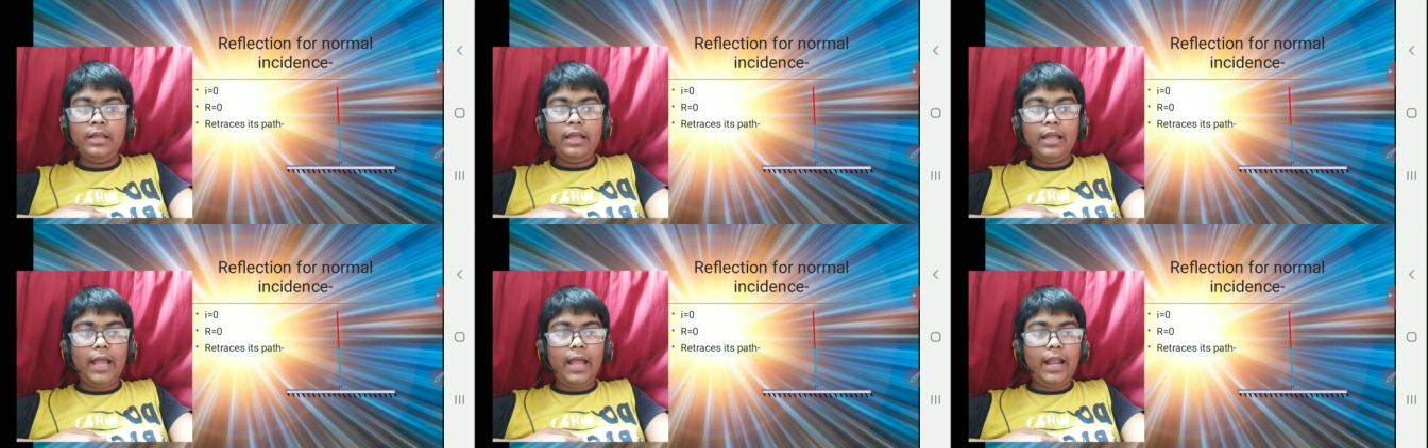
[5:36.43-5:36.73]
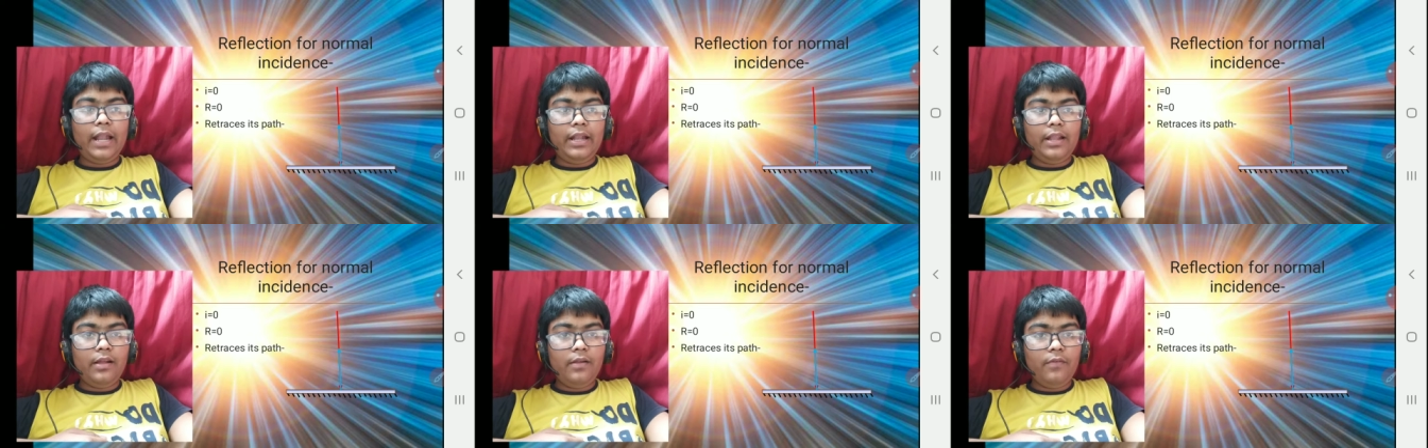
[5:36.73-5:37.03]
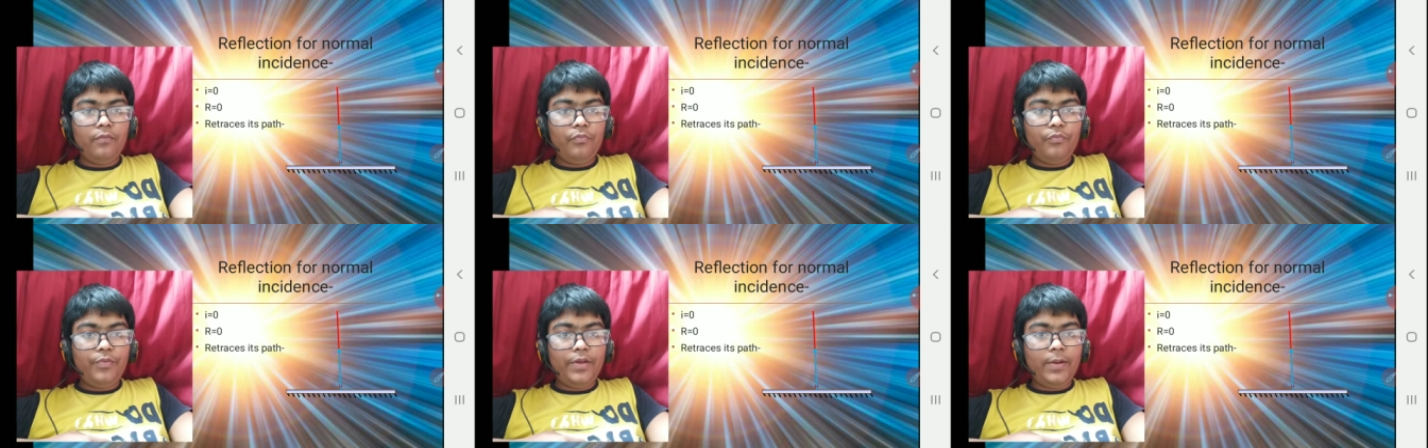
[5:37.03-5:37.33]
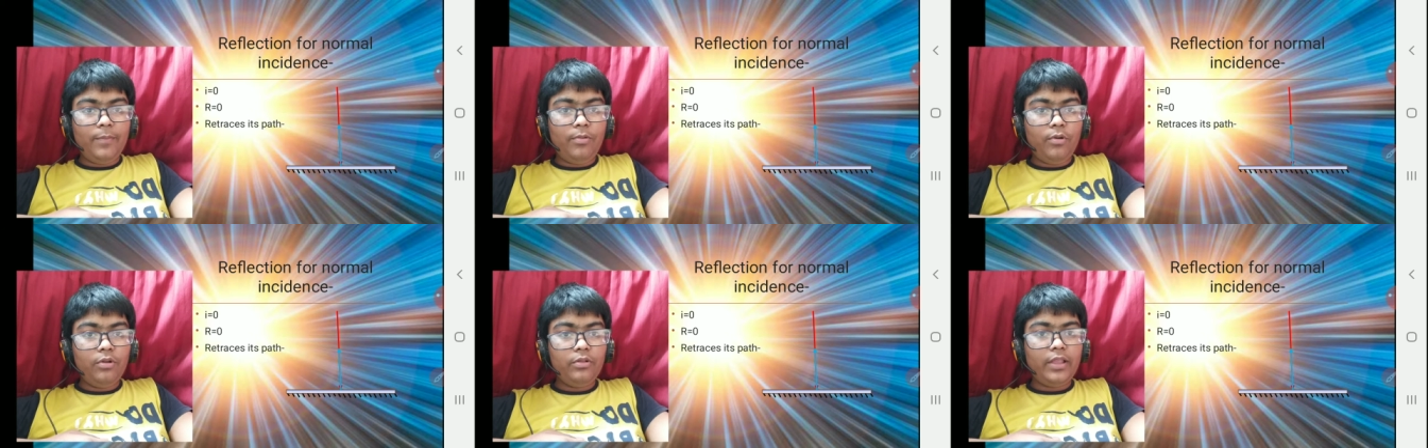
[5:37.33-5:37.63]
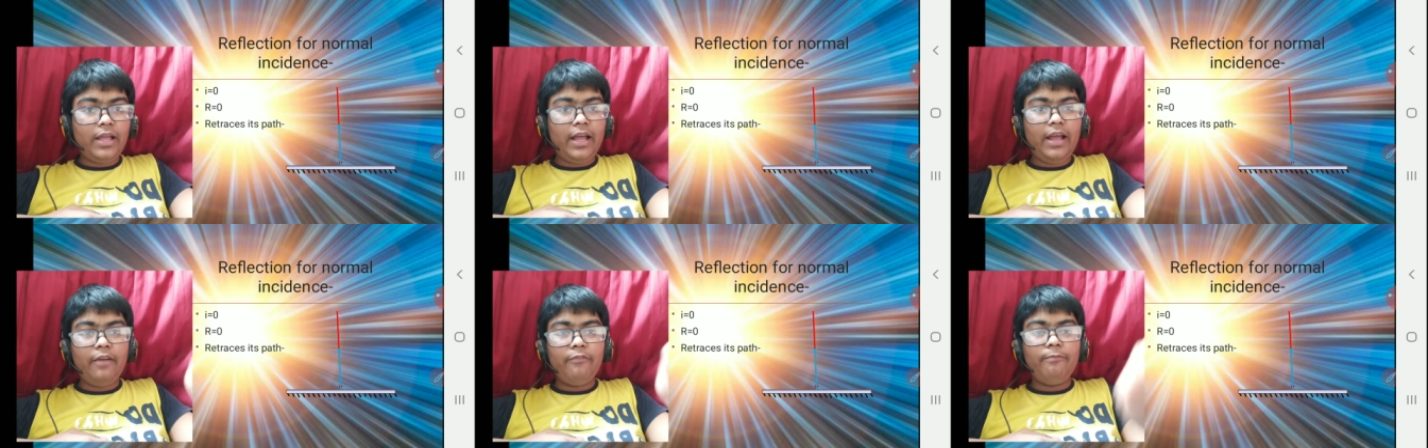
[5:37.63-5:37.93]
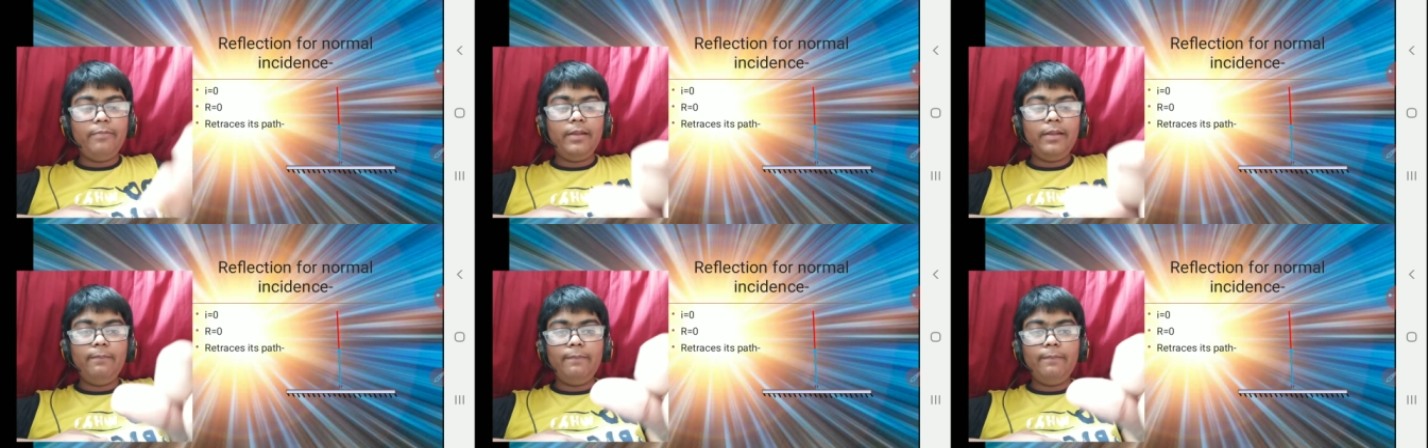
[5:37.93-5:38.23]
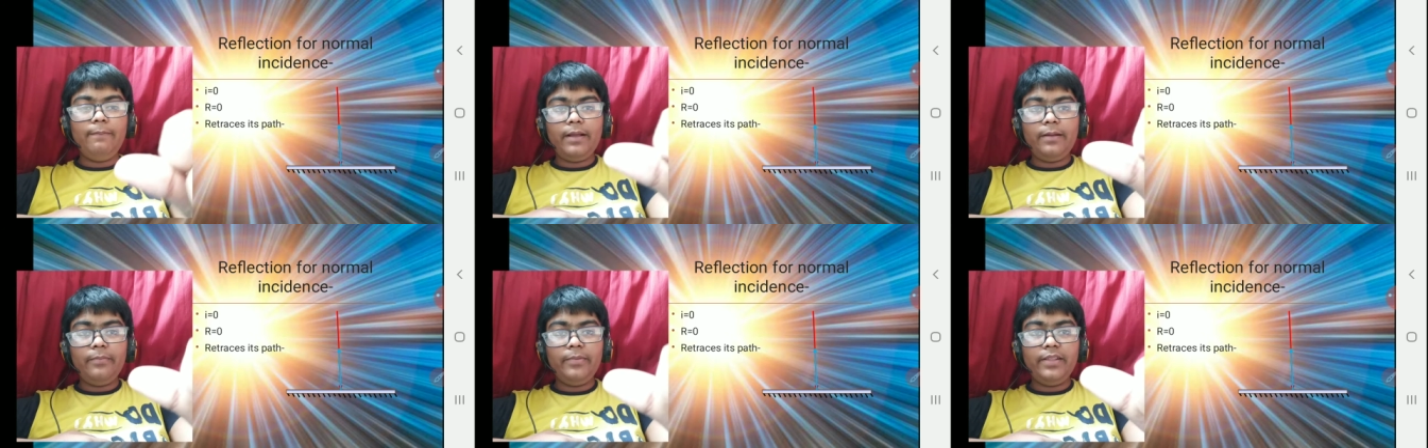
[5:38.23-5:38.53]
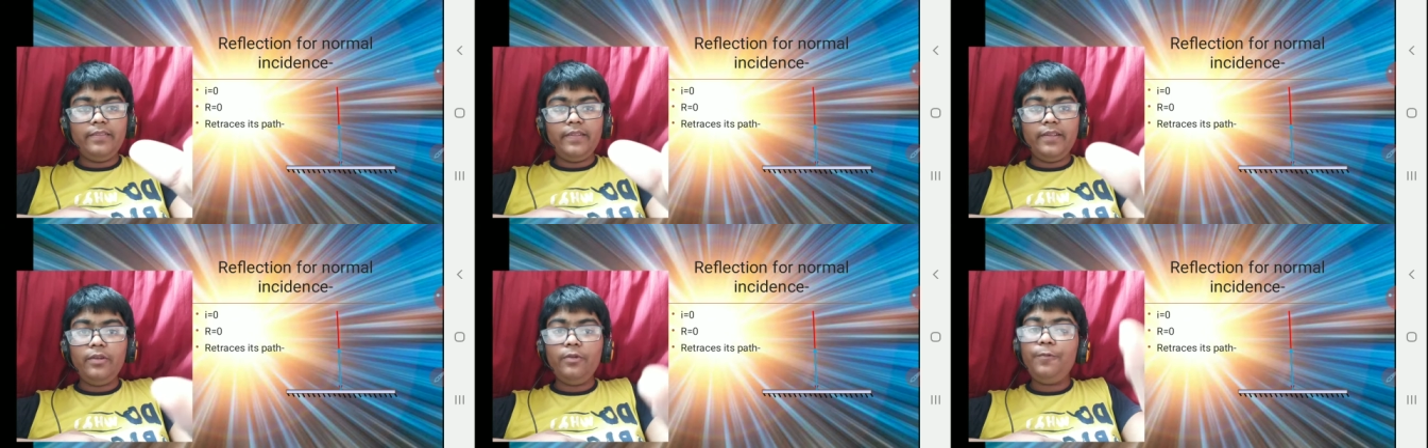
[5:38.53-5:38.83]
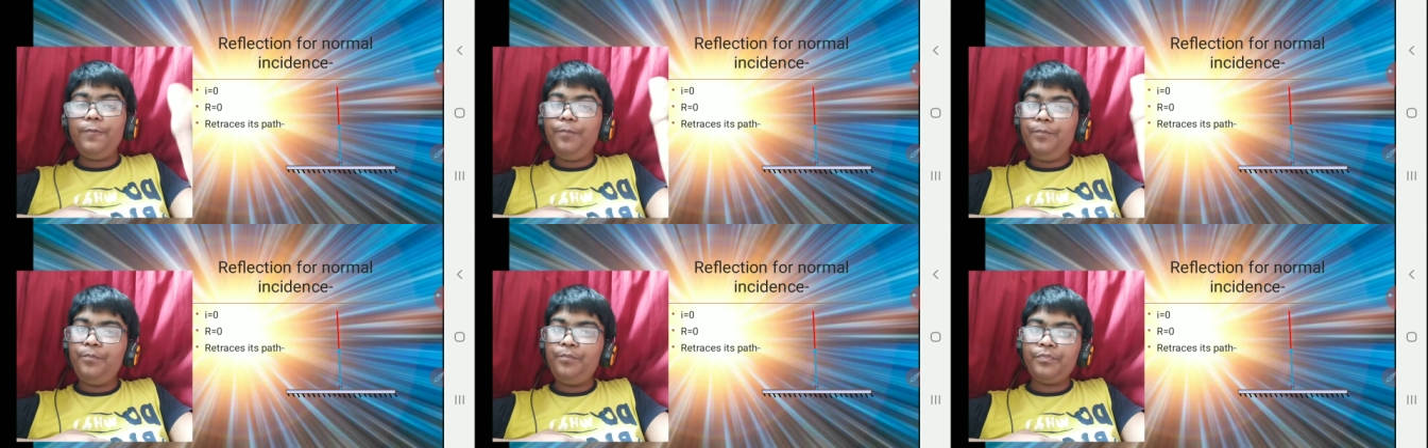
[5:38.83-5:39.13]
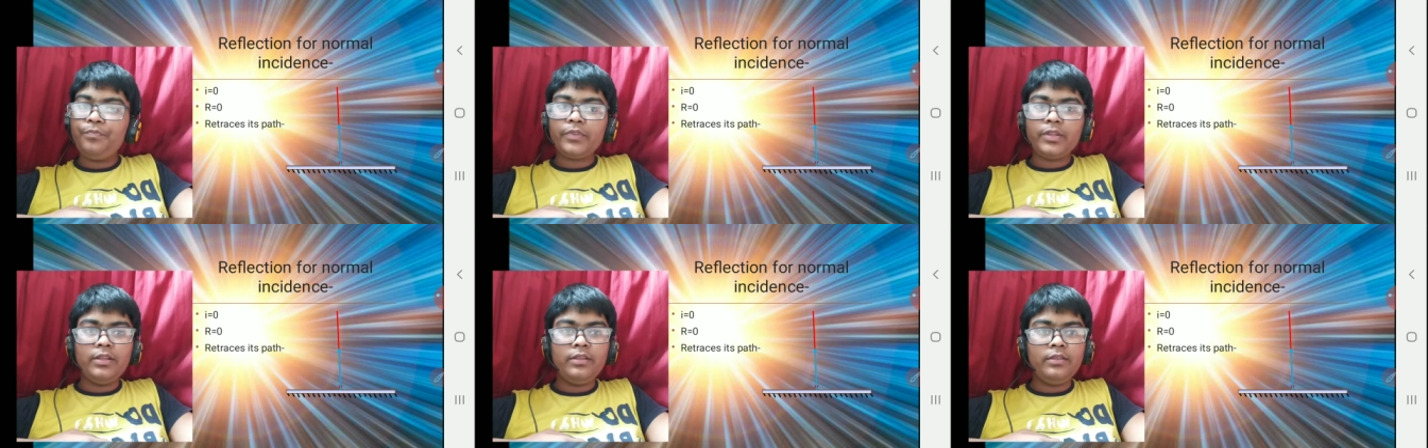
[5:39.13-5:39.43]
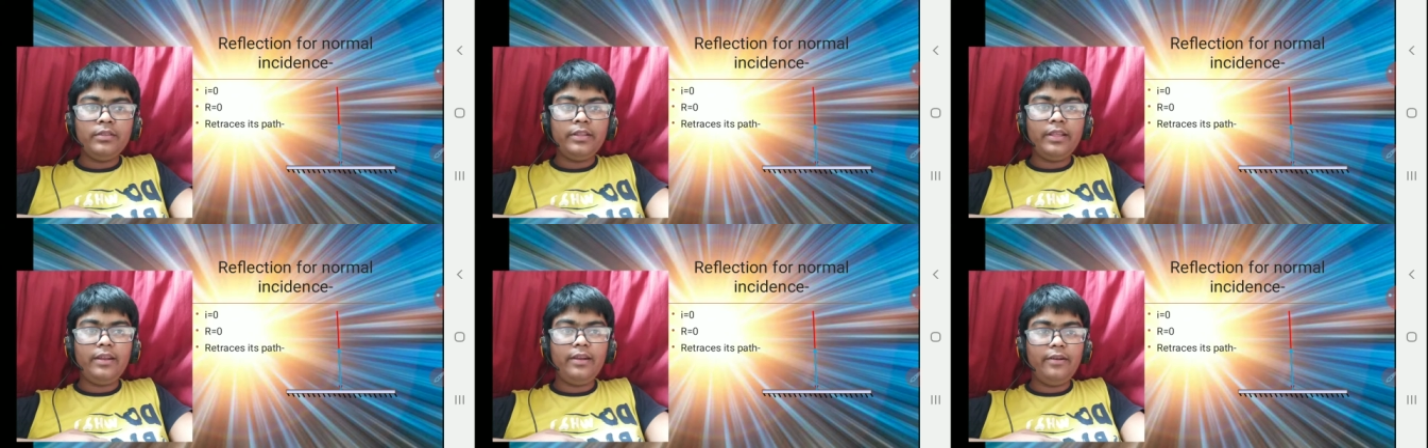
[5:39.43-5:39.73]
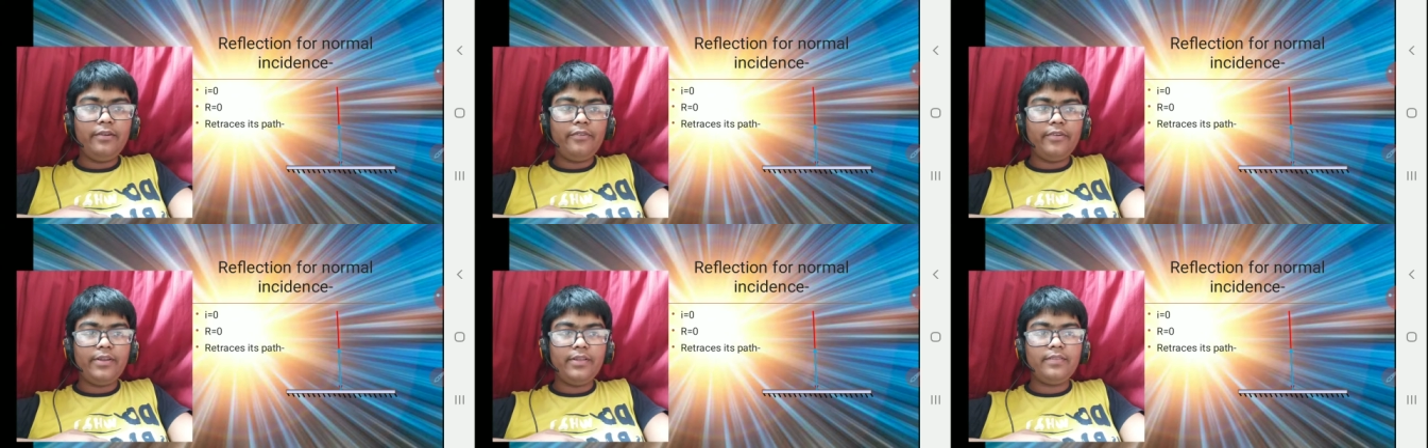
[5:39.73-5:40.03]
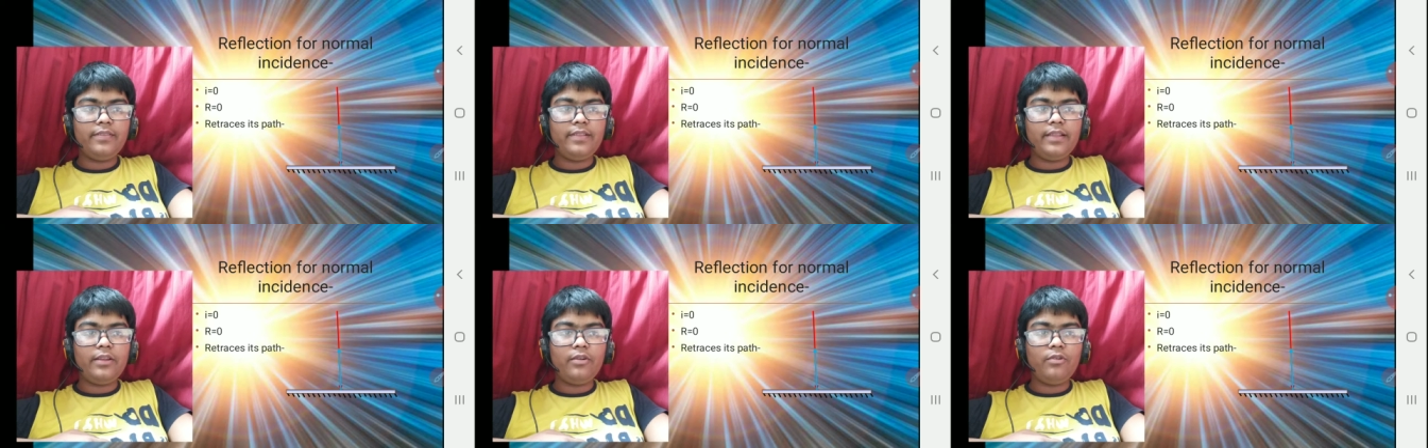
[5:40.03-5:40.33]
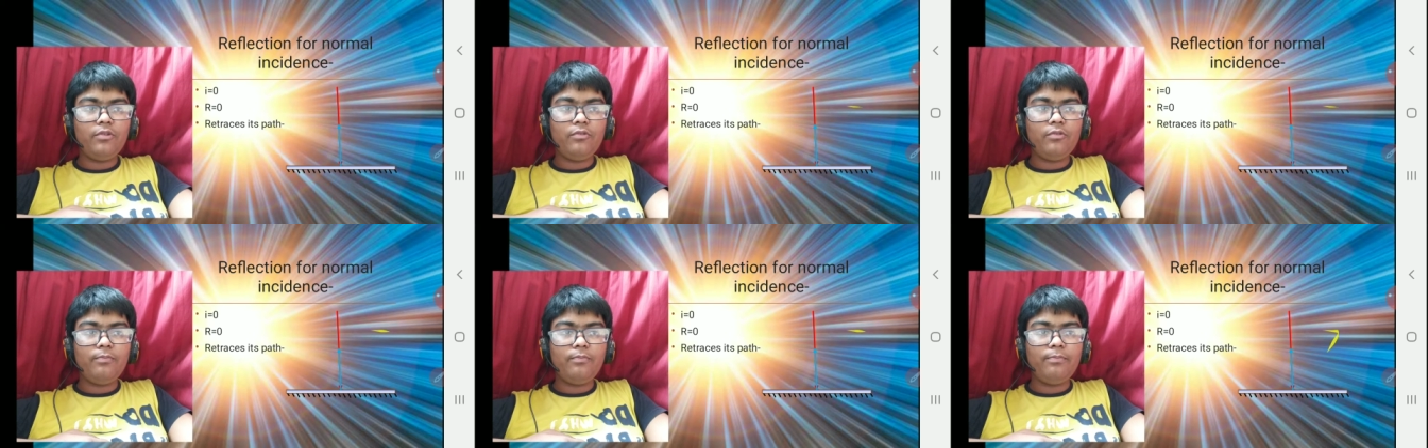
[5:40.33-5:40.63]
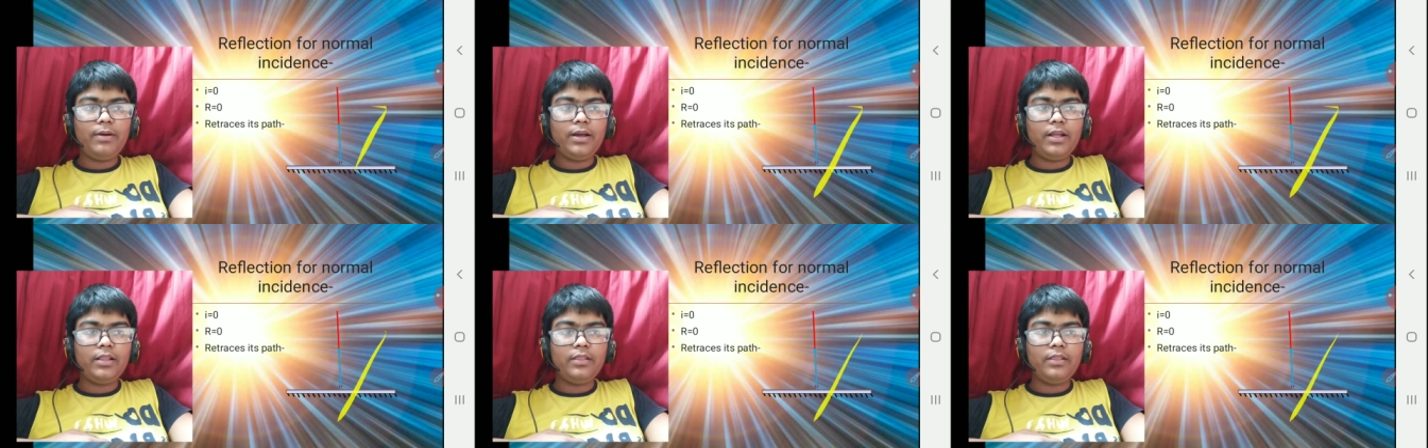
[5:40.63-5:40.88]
And when both have been becoming 0, they retrace their own path.